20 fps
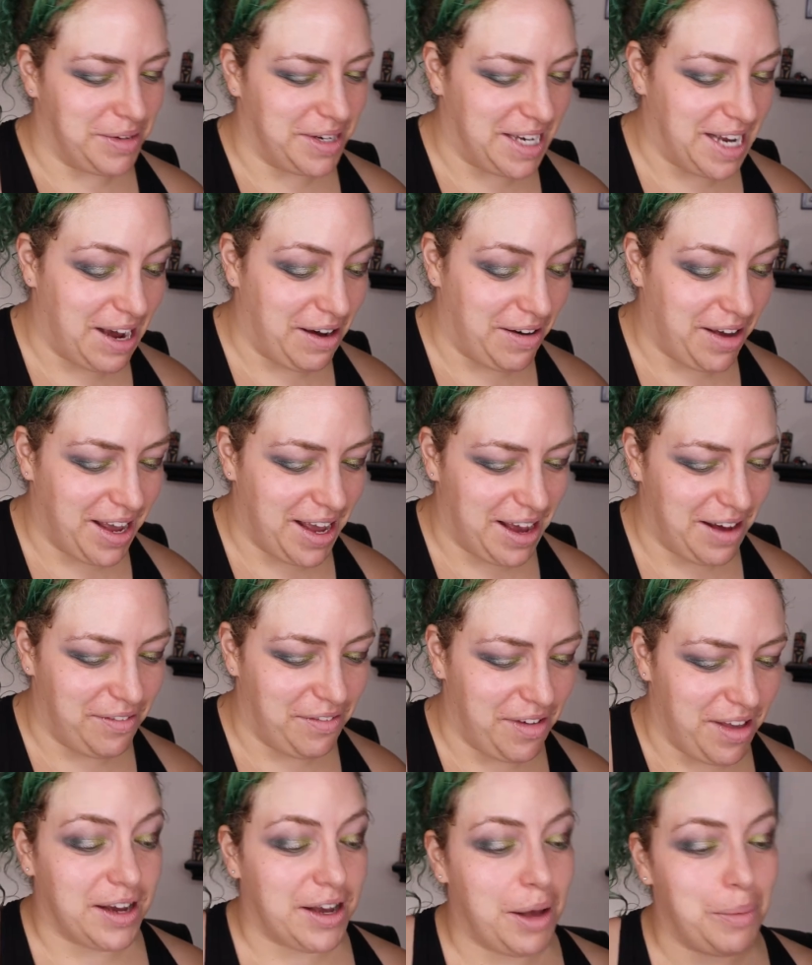And now I
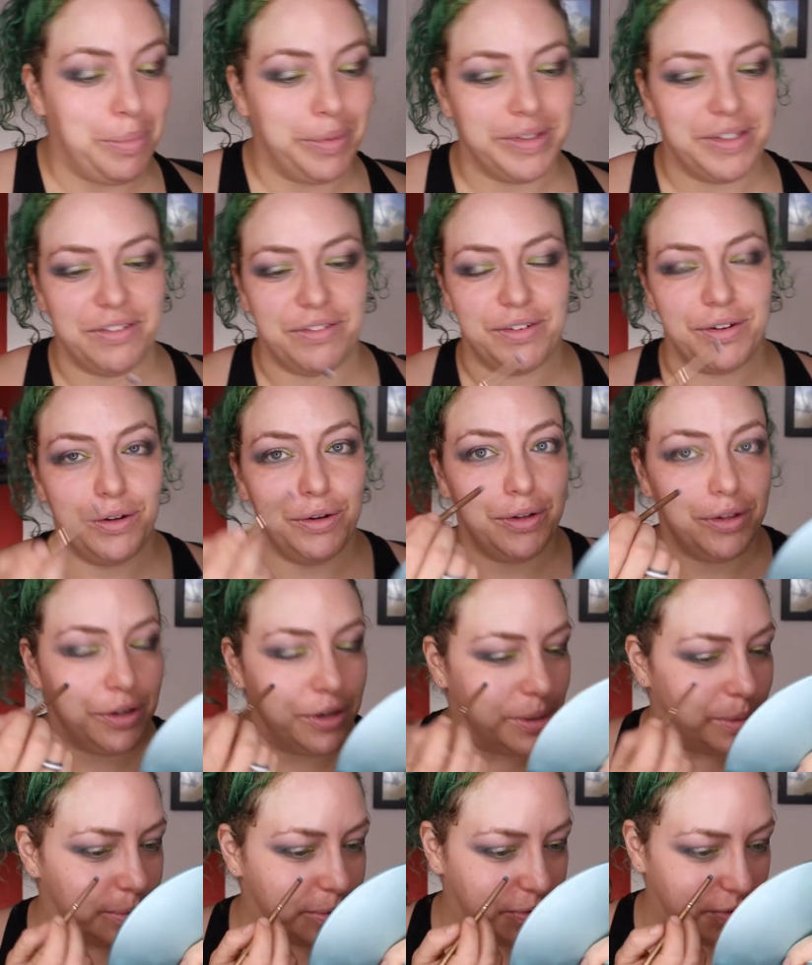have a couple different hula
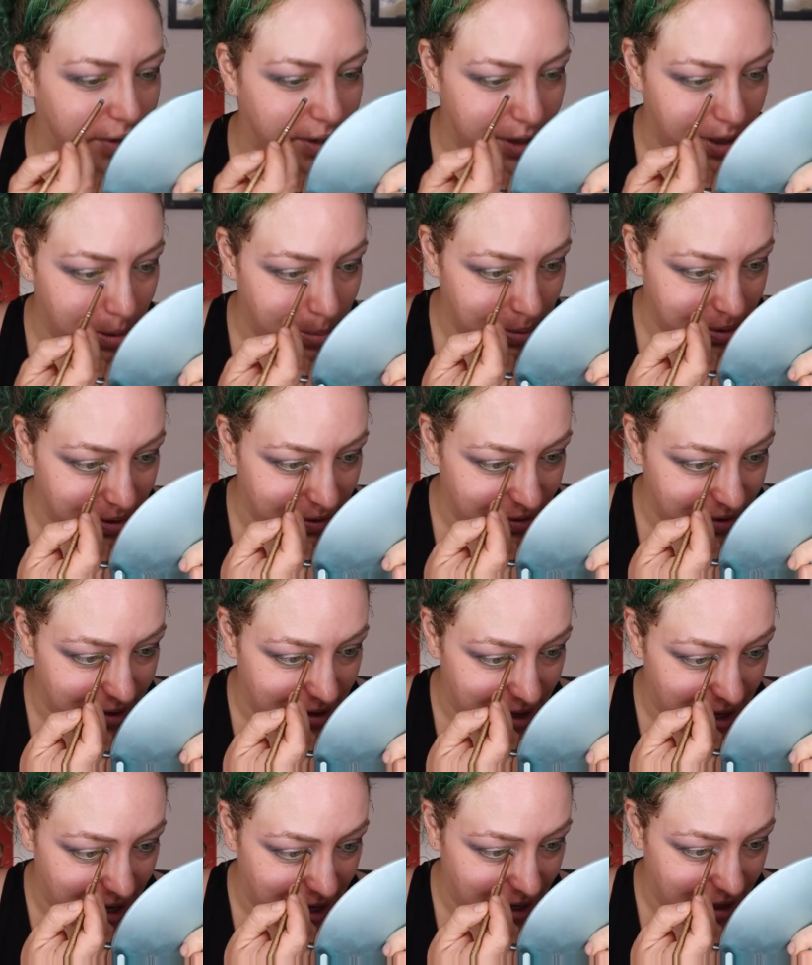hoops for a couple
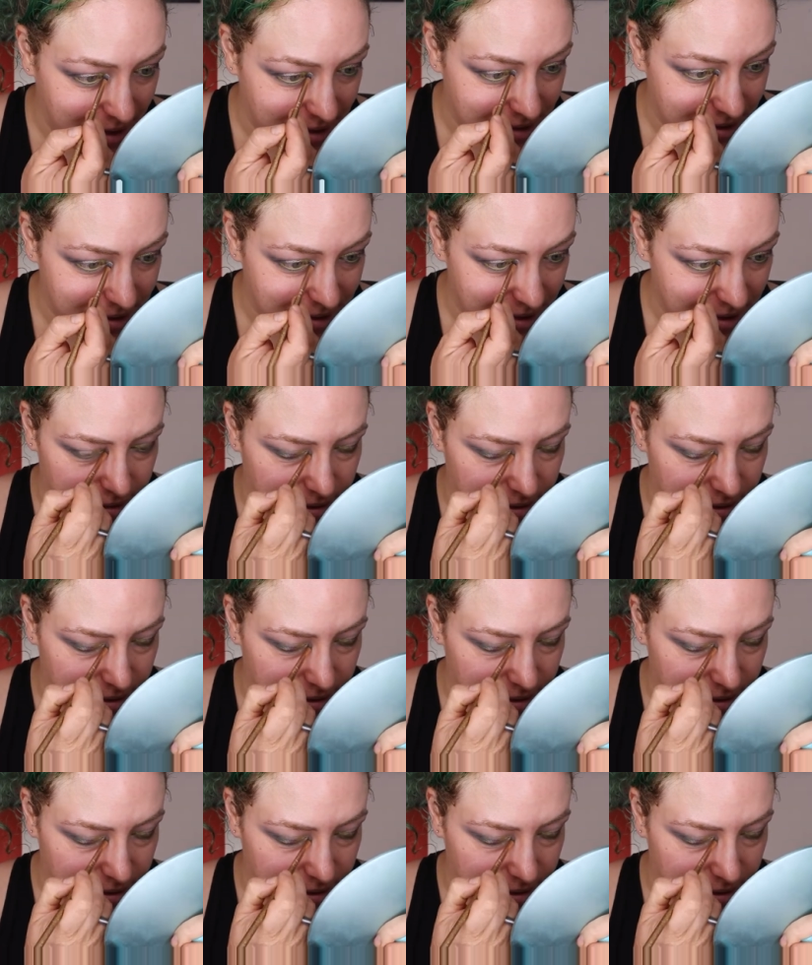different things.